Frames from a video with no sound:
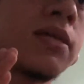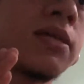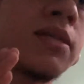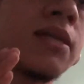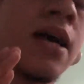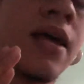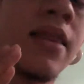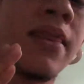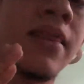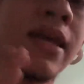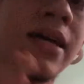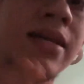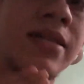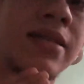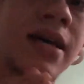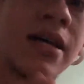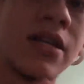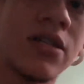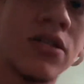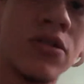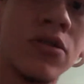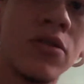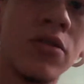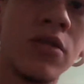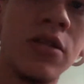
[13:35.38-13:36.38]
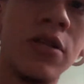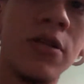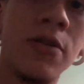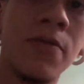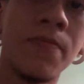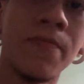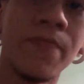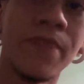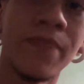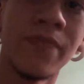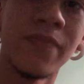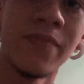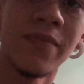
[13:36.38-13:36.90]
that that's actually
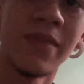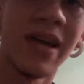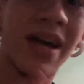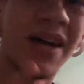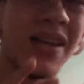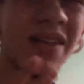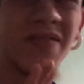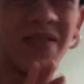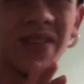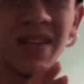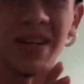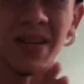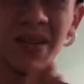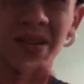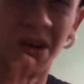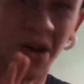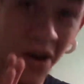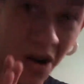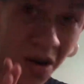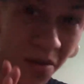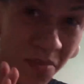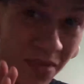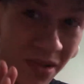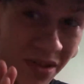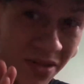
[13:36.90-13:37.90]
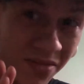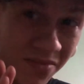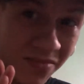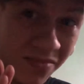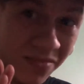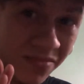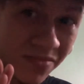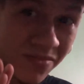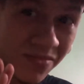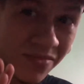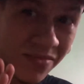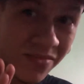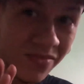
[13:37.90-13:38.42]
kind of like a karma
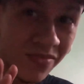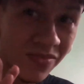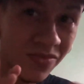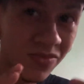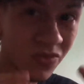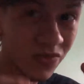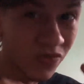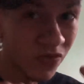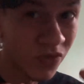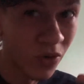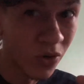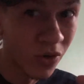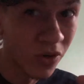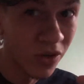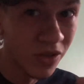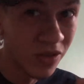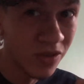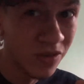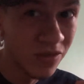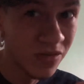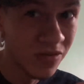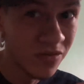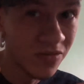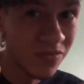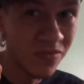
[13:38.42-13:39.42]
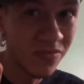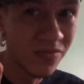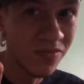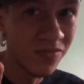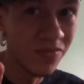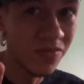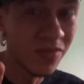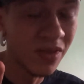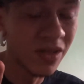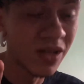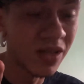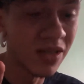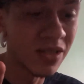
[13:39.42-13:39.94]
for you,
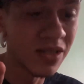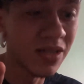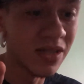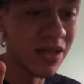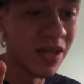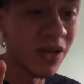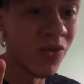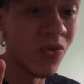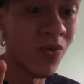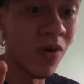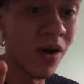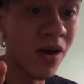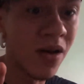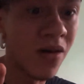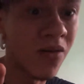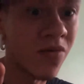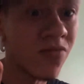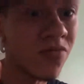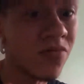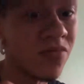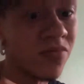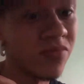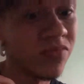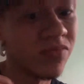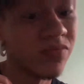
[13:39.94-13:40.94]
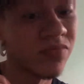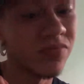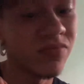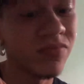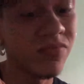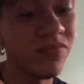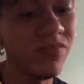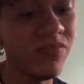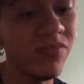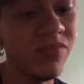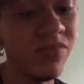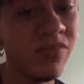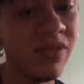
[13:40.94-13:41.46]
because it's like, wow,
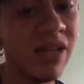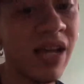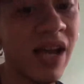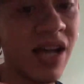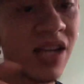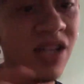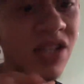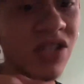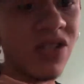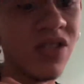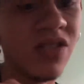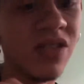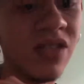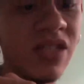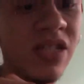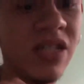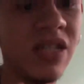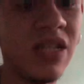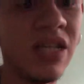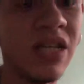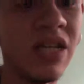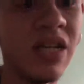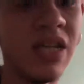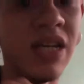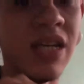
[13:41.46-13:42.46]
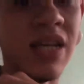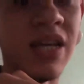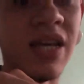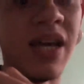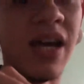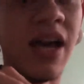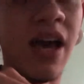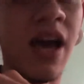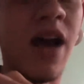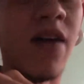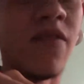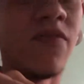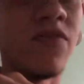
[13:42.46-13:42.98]
I actually
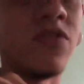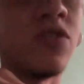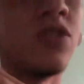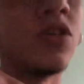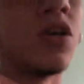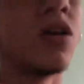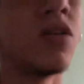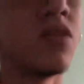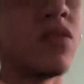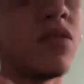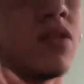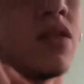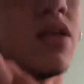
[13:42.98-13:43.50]
have done.